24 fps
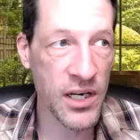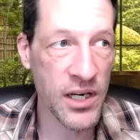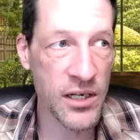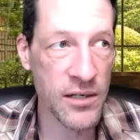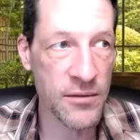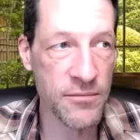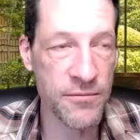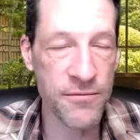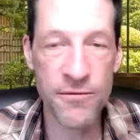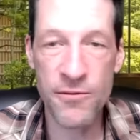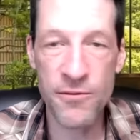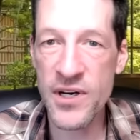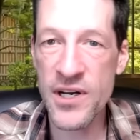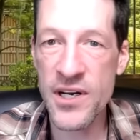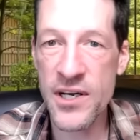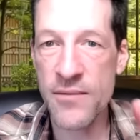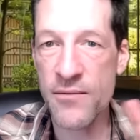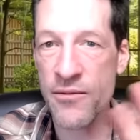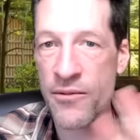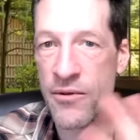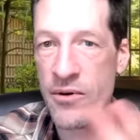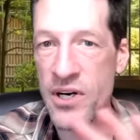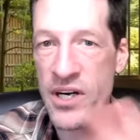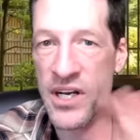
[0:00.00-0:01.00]
a free
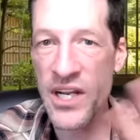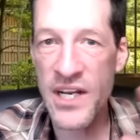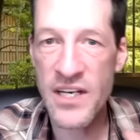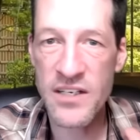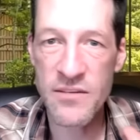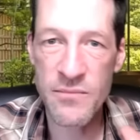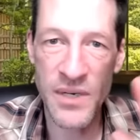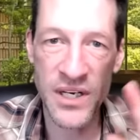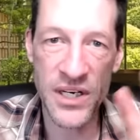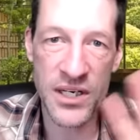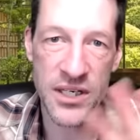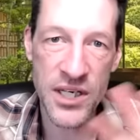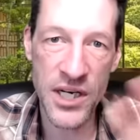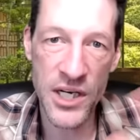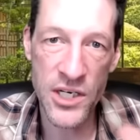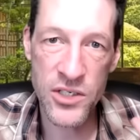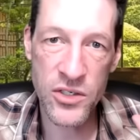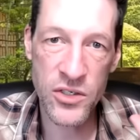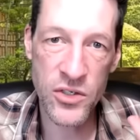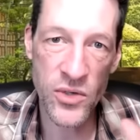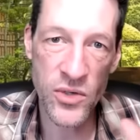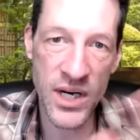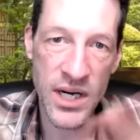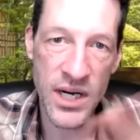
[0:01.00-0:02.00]
30 days
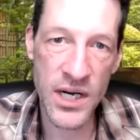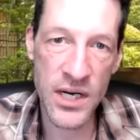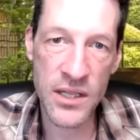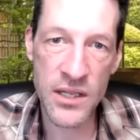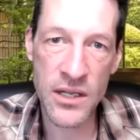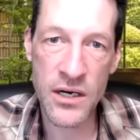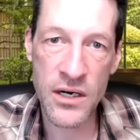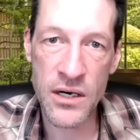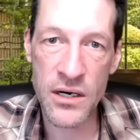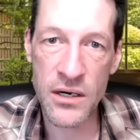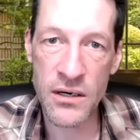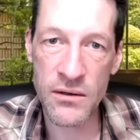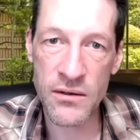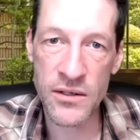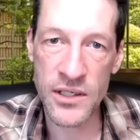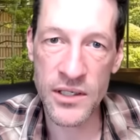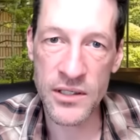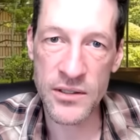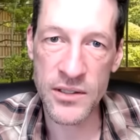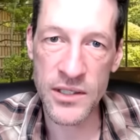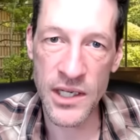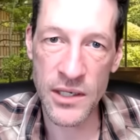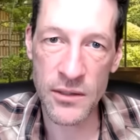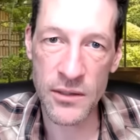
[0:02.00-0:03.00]
meditation training there that,
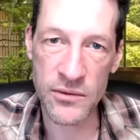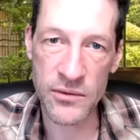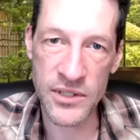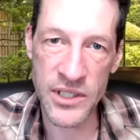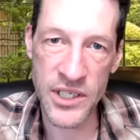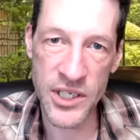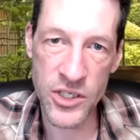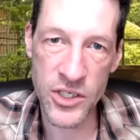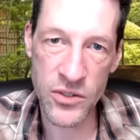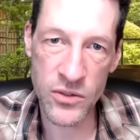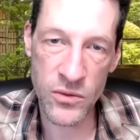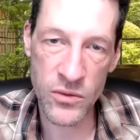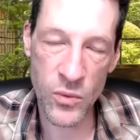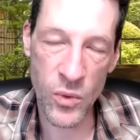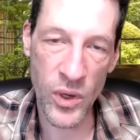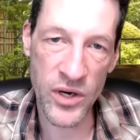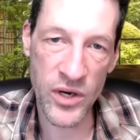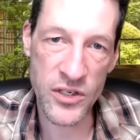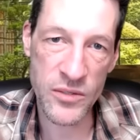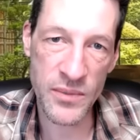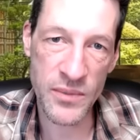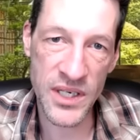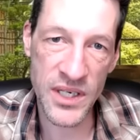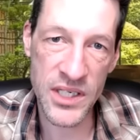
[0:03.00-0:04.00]
that'll teach you the
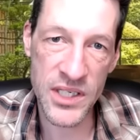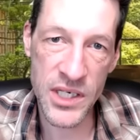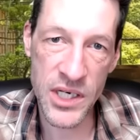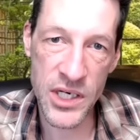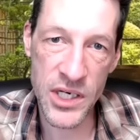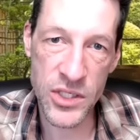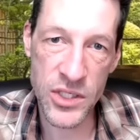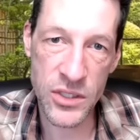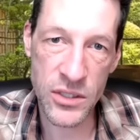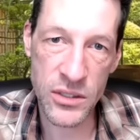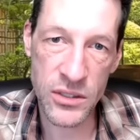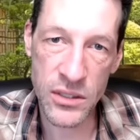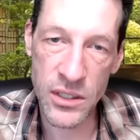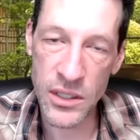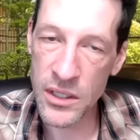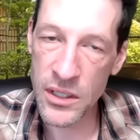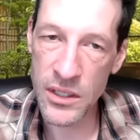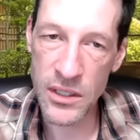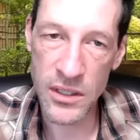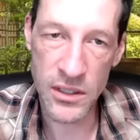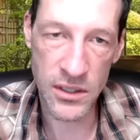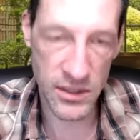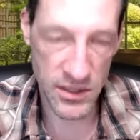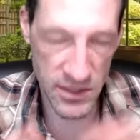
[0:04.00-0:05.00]
warrior's meditation.
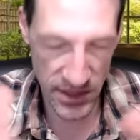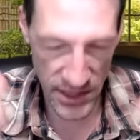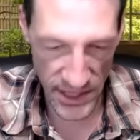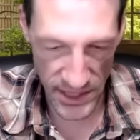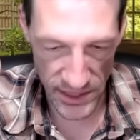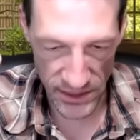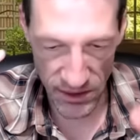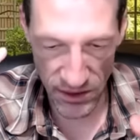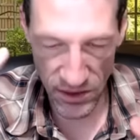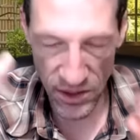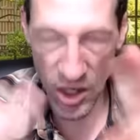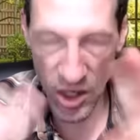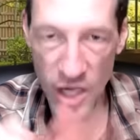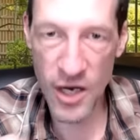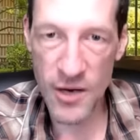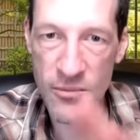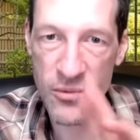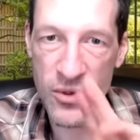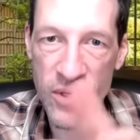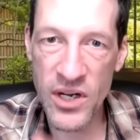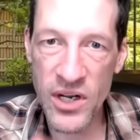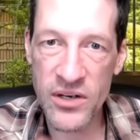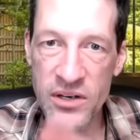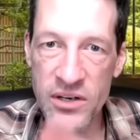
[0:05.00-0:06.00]
It's mm-hmm. calm,
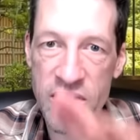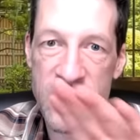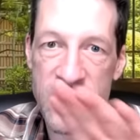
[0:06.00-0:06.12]
grounded,